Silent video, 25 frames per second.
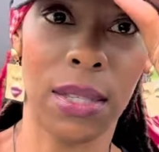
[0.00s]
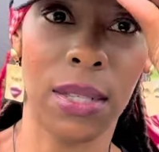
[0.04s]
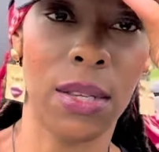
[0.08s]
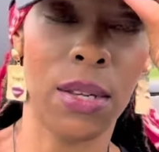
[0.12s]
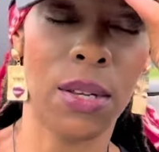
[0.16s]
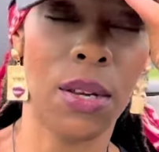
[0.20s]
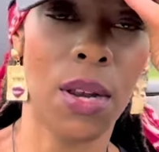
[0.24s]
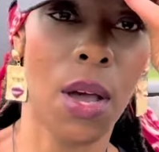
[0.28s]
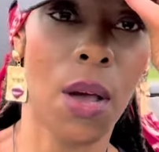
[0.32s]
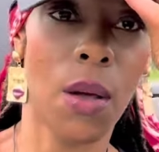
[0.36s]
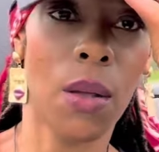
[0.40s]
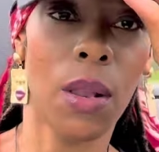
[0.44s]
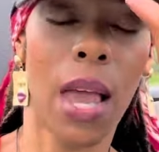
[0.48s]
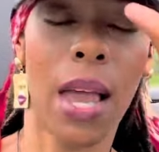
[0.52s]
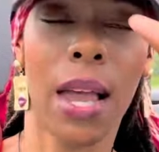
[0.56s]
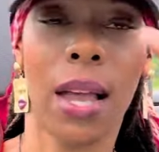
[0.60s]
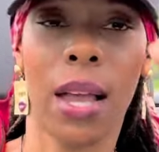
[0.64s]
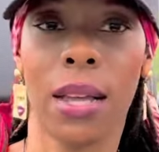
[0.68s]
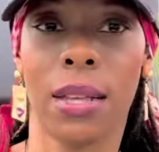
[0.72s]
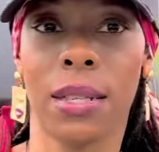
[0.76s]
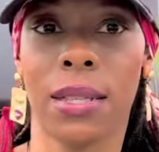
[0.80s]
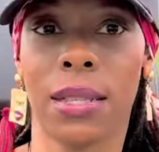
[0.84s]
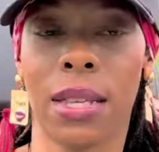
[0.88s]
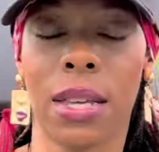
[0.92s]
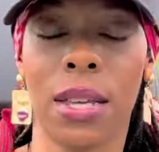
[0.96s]
You know, like
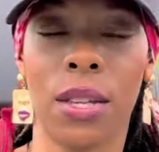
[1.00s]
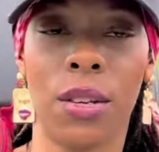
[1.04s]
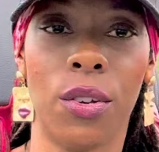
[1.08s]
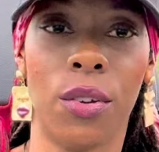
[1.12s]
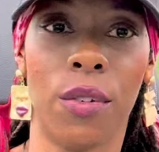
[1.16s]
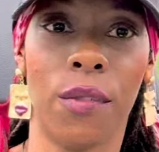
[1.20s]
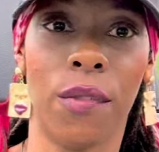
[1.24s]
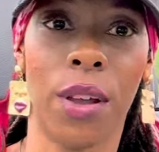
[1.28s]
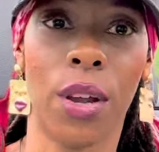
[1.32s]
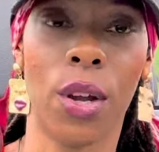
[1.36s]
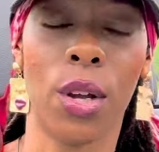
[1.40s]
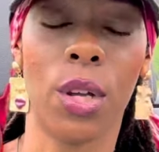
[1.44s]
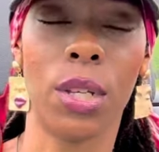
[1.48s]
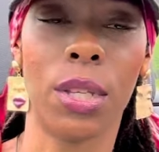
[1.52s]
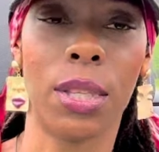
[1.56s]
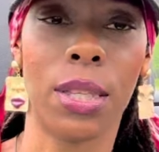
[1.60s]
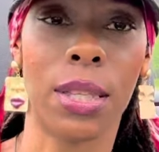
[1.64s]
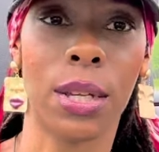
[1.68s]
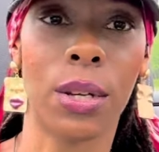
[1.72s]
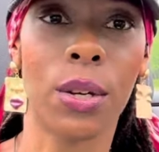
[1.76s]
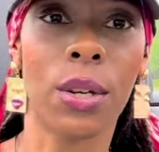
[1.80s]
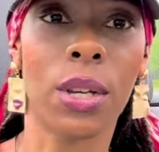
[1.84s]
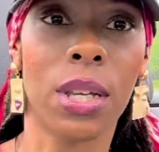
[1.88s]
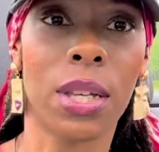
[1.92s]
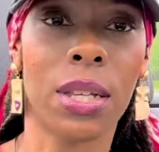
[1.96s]
I said, you're very
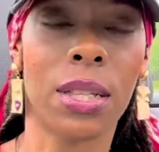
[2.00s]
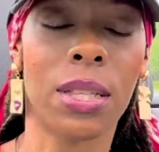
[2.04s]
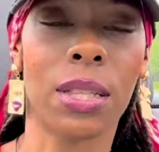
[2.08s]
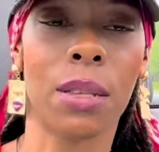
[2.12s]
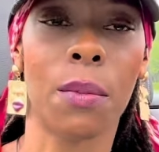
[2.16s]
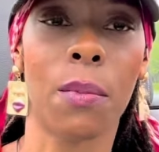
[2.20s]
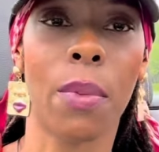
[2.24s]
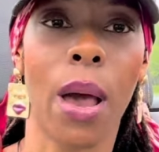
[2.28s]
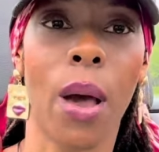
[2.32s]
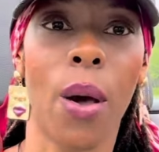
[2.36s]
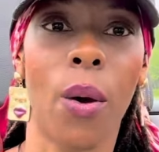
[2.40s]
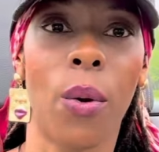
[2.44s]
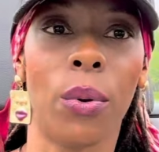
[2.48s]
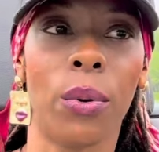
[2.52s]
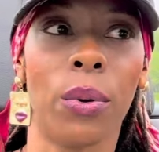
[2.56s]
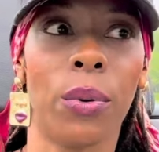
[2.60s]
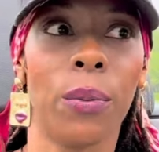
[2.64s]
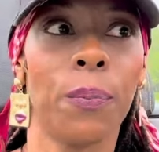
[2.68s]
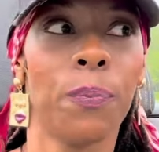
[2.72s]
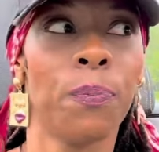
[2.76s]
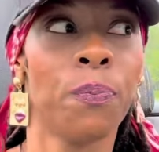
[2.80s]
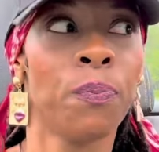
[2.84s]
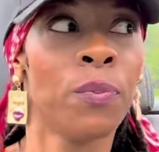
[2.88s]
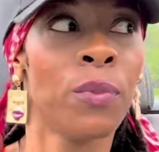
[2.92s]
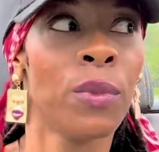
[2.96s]
serious about,
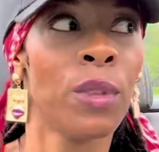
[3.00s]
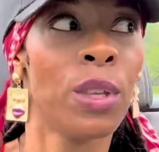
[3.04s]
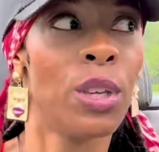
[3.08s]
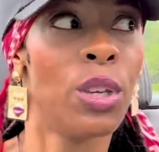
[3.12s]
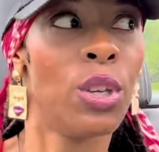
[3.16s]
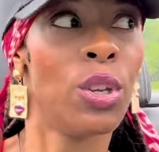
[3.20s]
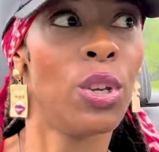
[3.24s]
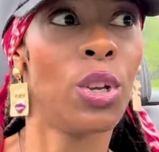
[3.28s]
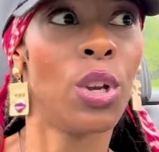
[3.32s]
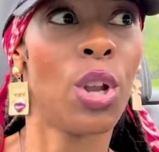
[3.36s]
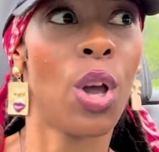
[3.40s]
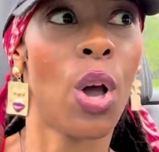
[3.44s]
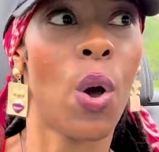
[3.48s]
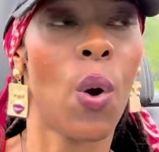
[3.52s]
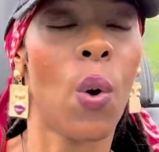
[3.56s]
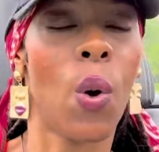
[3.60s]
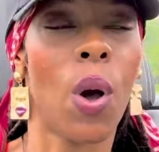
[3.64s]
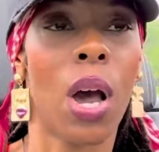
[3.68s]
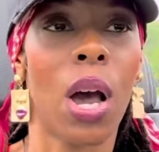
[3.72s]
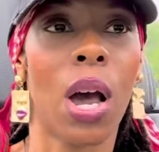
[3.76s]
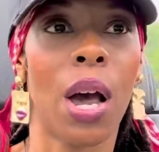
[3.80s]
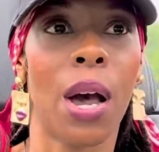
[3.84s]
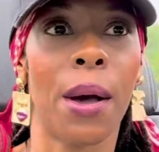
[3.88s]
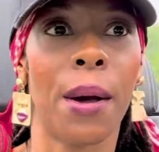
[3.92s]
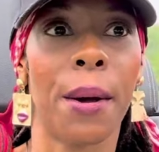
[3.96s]
you
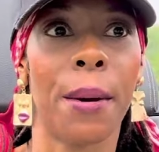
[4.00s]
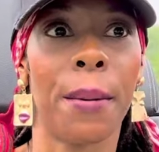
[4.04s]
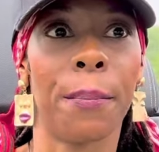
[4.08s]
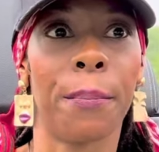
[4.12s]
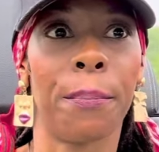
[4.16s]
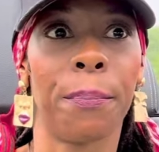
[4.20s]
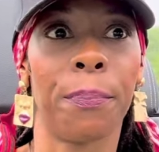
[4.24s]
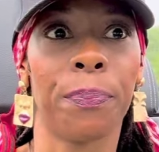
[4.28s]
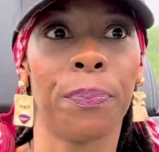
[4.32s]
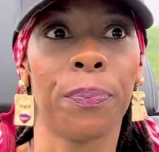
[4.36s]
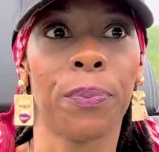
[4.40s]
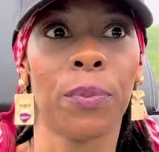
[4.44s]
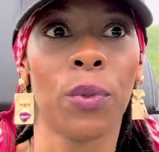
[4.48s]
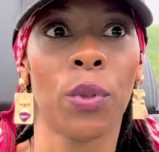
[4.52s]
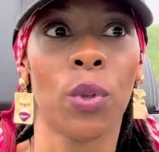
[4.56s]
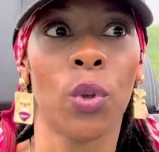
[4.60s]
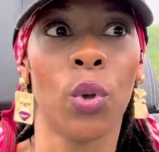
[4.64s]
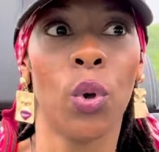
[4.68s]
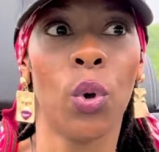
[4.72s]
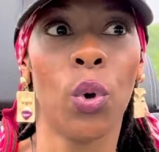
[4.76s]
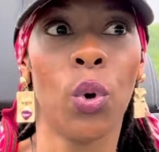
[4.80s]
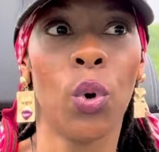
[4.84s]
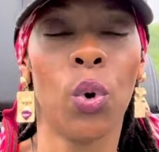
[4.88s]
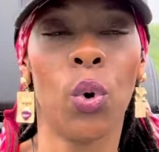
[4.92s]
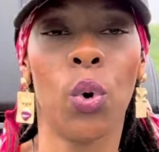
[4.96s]
know,
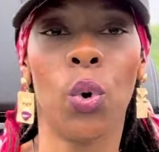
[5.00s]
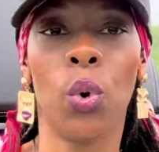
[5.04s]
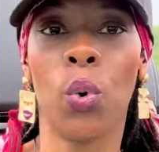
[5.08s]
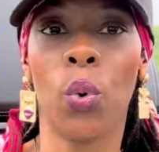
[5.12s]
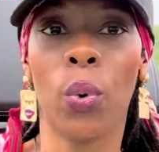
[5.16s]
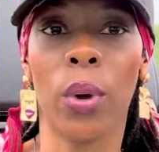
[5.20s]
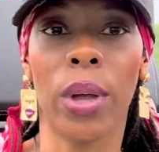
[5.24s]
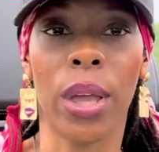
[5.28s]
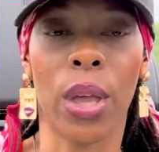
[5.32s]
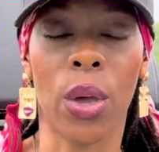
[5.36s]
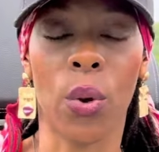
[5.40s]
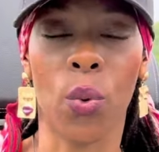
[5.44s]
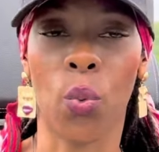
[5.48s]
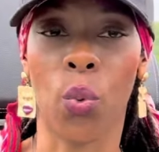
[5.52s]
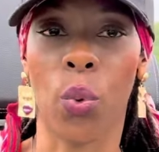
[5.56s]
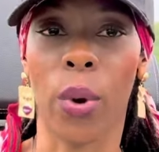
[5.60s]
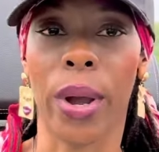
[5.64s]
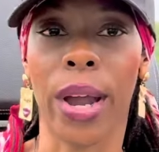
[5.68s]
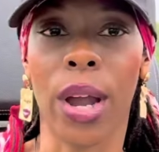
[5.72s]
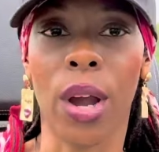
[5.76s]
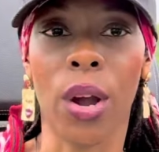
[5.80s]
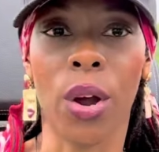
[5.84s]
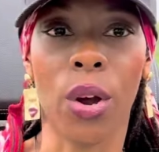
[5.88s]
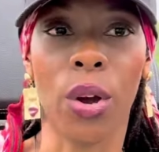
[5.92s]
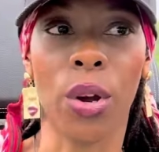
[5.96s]
who and
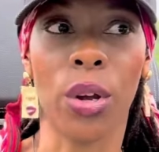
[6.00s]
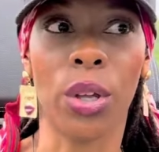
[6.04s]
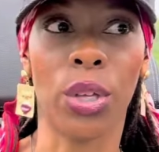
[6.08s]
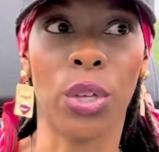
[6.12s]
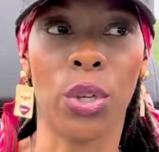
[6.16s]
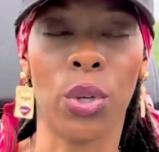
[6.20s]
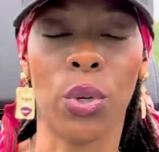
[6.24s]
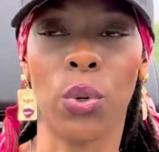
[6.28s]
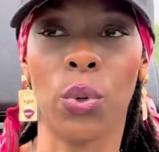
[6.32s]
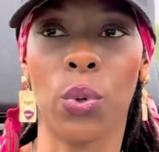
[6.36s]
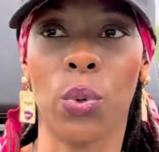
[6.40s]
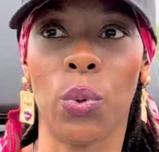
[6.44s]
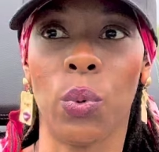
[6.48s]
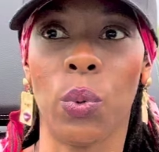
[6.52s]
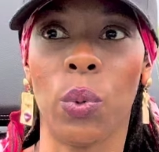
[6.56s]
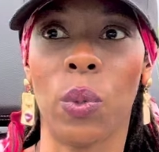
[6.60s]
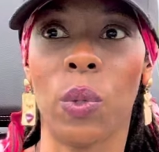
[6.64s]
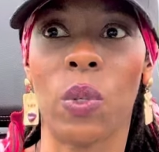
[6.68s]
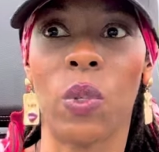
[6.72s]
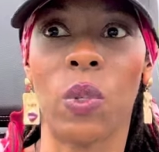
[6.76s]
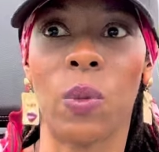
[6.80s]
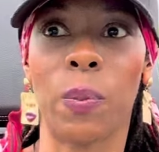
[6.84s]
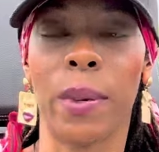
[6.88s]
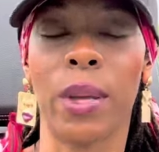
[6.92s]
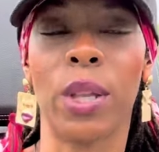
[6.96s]
where you
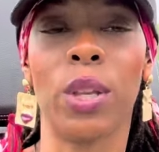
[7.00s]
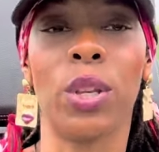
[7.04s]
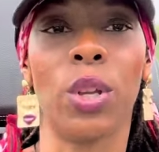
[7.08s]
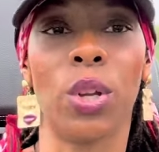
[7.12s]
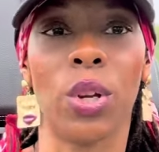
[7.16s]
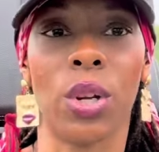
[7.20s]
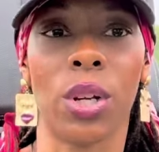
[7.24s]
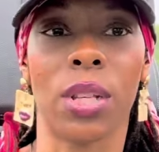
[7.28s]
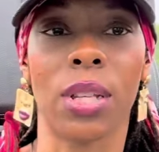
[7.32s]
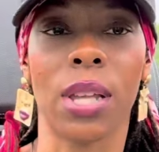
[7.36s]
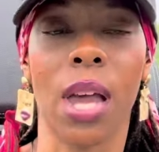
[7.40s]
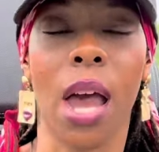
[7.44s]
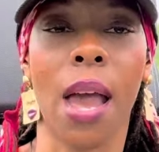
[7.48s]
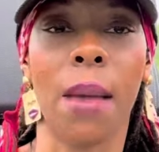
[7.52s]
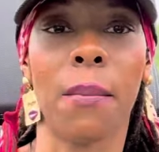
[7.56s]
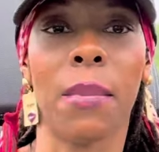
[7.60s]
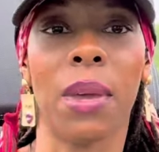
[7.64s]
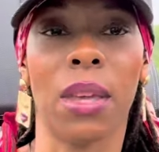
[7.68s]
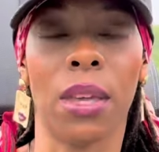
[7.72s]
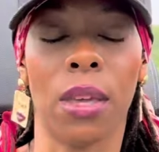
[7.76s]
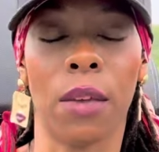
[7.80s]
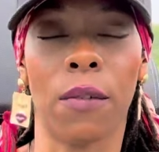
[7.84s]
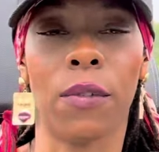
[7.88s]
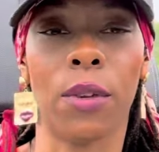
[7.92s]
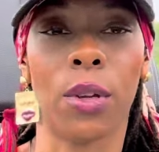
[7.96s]
spend your time
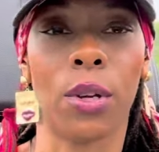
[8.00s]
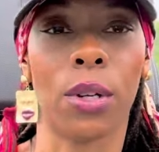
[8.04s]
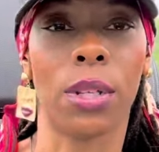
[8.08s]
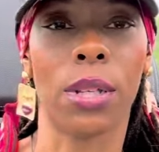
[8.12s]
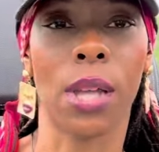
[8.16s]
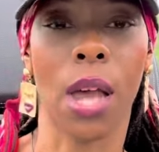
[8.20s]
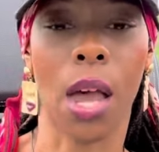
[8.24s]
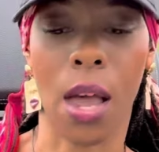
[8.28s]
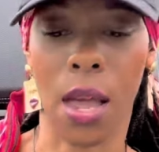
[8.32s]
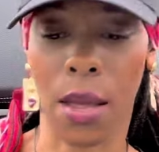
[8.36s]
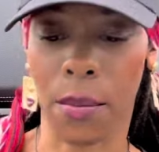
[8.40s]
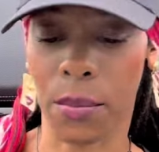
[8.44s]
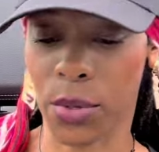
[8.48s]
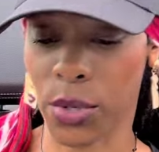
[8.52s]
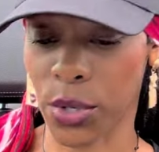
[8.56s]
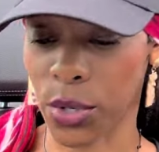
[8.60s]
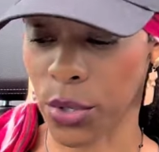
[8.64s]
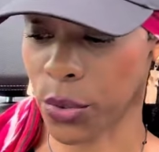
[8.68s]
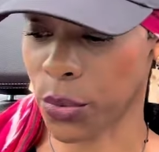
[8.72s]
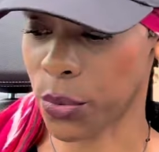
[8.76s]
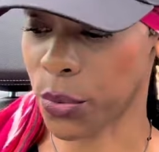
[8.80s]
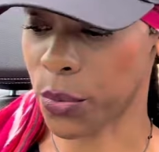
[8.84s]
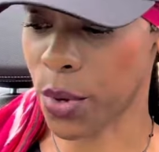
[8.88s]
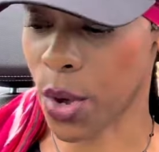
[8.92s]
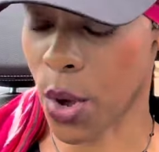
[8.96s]
and give your time
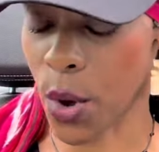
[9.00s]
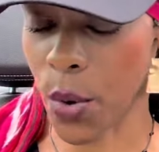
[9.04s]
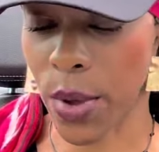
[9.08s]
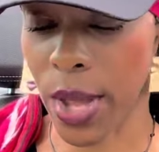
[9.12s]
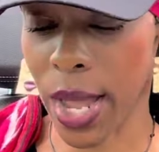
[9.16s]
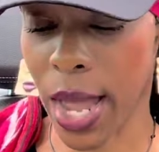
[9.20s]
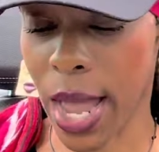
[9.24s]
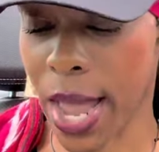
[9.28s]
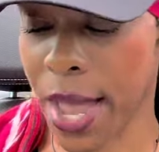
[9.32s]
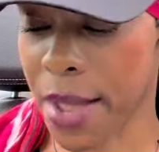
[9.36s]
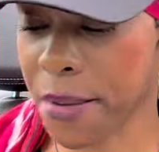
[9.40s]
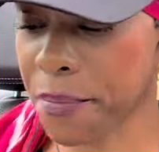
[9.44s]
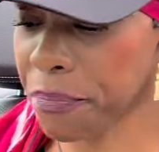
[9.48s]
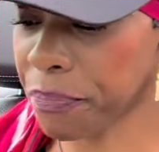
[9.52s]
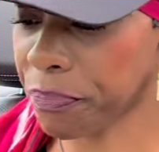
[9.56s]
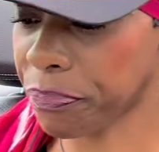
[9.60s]
to. Okay.